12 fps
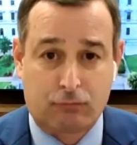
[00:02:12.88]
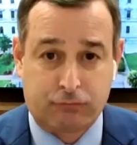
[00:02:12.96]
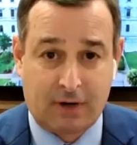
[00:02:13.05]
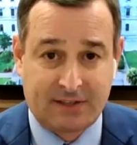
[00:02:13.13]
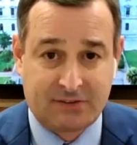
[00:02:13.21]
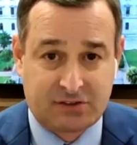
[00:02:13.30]

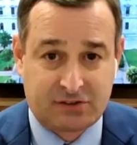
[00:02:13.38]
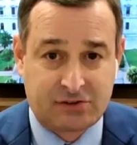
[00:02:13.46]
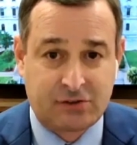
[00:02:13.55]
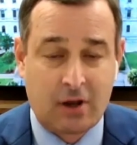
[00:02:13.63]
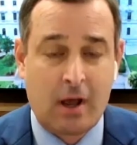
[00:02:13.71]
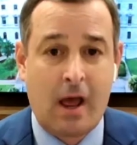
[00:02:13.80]

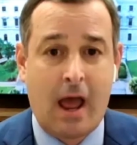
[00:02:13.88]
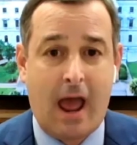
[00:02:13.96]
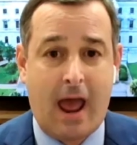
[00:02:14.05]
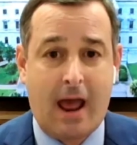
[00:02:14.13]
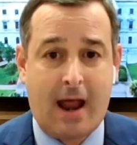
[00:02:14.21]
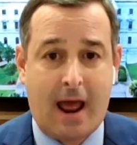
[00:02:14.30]
risks
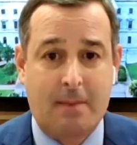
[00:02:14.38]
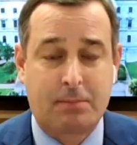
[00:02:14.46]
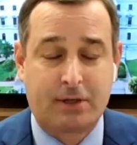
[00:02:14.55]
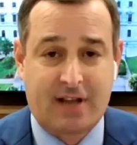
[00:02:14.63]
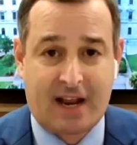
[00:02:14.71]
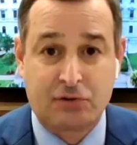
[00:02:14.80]
and
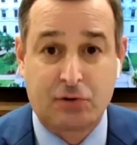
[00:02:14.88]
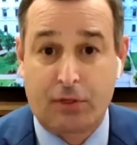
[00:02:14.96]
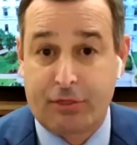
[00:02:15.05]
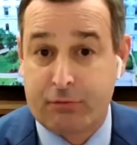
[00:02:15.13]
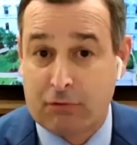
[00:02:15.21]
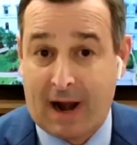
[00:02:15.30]

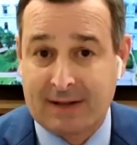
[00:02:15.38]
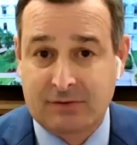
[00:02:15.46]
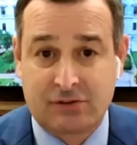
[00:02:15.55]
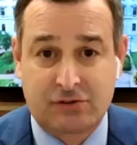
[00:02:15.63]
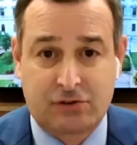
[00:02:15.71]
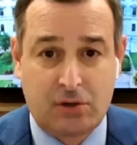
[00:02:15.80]
potential
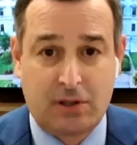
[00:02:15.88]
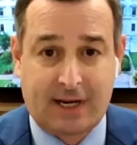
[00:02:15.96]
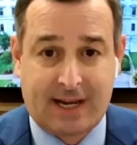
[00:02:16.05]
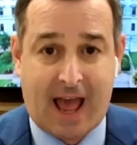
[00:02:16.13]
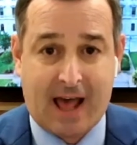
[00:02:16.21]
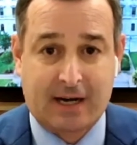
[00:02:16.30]
threats to the
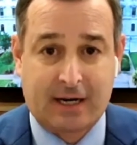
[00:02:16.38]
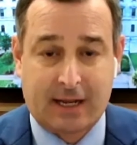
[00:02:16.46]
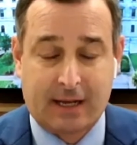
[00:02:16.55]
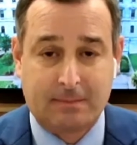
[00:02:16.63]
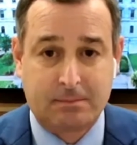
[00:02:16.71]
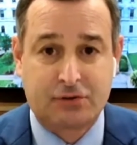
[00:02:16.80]

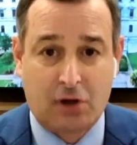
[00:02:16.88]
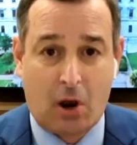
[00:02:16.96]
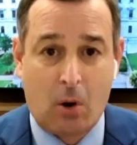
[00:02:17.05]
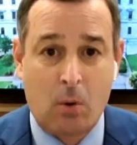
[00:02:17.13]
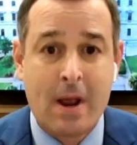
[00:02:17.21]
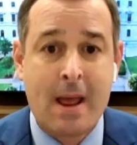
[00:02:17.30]
candidate.
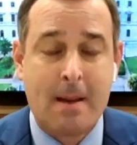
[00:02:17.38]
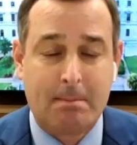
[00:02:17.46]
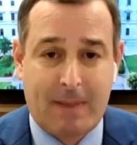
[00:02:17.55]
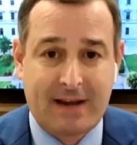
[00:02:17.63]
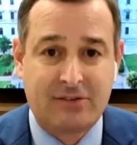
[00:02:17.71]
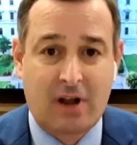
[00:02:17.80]
So
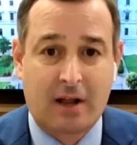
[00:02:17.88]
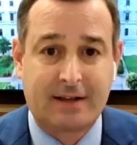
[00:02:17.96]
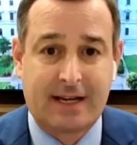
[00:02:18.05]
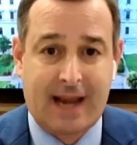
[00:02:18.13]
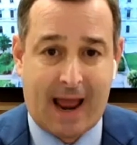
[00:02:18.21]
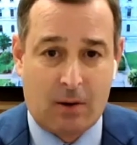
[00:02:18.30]
based on
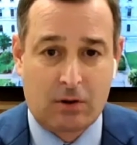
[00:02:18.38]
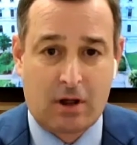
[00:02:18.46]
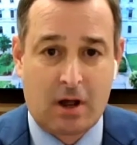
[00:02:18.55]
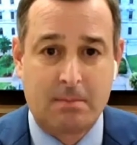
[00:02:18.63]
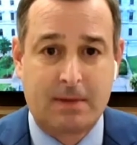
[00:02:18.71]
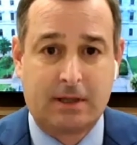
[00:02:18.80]
the
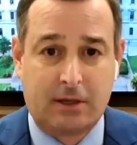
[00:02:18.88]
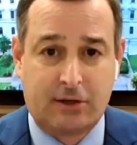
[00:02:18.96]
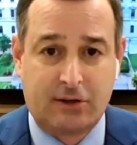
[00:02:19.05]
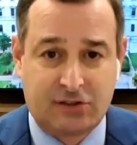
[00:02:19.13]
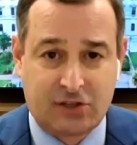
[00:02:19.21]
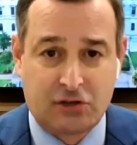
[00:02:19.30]
outcome and the
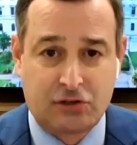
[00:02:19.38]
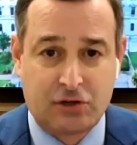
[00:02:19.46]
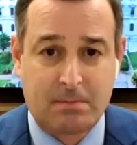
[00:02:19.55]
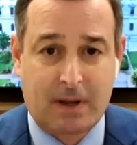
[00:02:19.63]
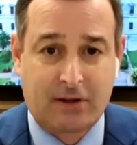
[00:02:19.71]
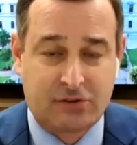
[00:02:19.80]

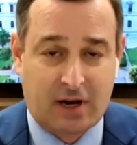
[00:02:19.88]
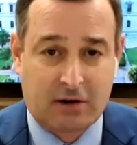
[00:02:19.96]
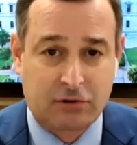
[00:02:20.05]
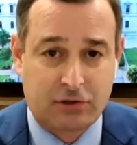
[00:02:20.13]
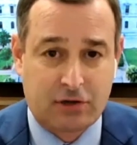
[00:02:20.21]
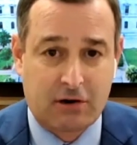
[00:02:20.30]
decision by the
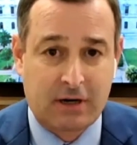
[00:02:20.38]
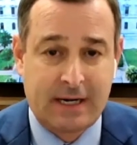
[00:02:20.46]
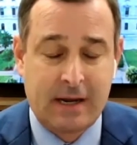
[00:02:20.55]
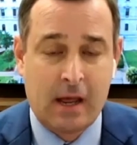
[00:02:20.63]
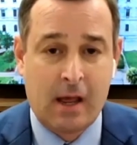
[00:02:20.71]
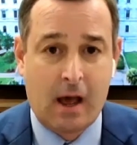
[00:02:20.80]
Secretary,
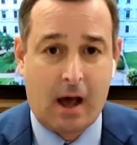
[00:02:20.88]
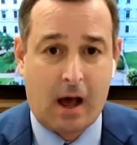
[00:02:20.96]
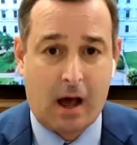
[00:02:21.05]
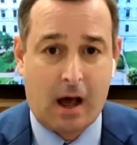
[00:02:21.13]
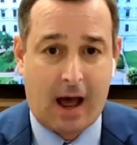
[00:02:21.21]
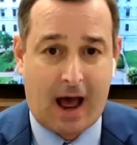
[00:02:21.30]

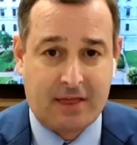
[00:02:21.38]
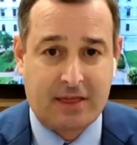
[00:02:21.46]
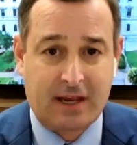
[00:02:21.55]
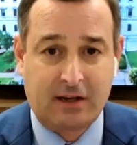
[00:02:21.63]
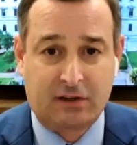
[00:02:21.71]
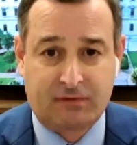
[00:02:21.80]
I
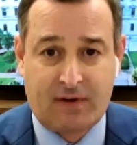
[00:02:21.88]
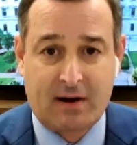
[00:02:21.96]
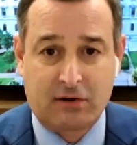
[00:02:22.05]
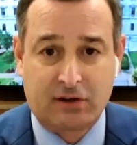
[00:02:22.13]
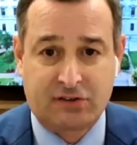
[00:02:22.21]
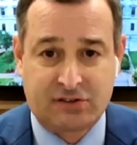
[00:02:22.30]
think it's
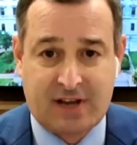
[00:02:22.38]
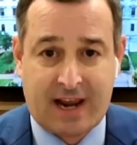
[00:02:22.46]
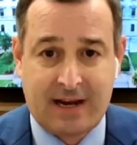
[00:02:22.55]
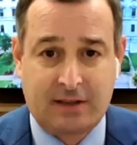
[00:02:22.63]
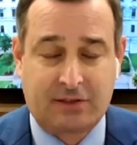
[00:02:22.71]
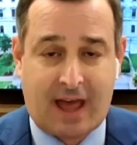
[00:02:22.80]
fair to
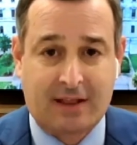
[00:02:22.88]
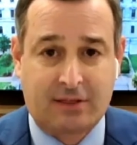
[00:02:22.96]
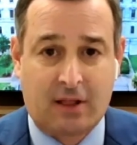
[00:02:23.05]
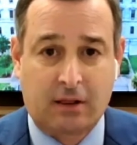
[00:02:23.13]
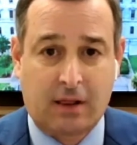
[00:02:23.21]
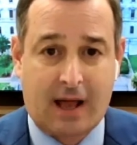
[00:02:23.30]
state
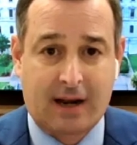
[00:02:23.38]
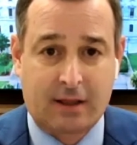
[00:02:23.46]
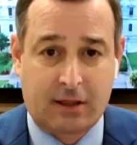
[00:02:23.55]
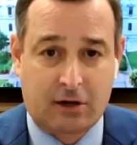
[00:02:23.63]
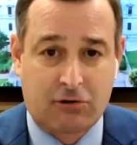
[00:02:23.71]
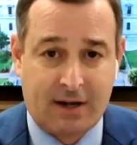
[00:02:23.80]
that a lot
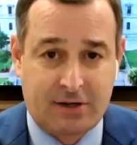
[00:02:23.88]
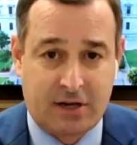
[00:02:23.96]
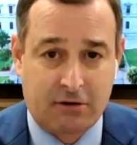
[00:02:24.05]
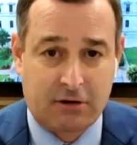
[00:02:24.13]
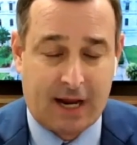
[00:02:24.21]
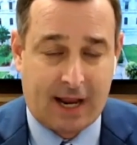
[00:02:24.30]
of the
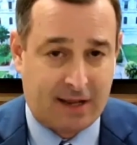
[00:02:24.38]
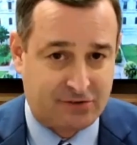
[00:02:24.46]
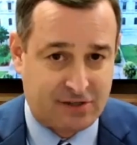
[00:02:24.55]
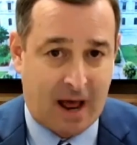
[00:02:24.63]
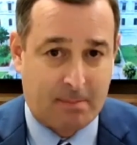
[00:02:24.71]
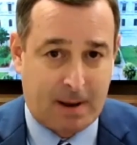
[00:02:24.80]
criteria
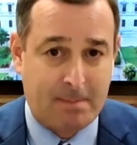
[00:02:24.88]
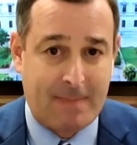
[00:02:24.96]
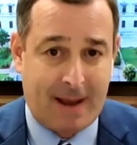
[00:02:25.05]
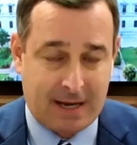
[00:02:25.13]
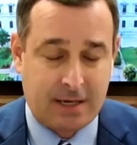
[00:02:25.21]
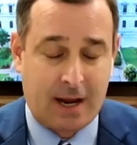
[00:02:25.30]
has not been
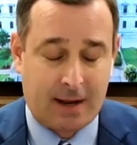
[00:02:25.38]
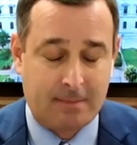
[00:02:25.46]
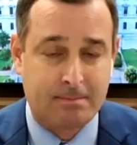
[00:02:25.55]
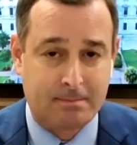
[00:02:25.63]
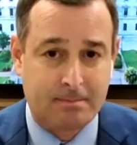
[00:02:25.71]
met yet.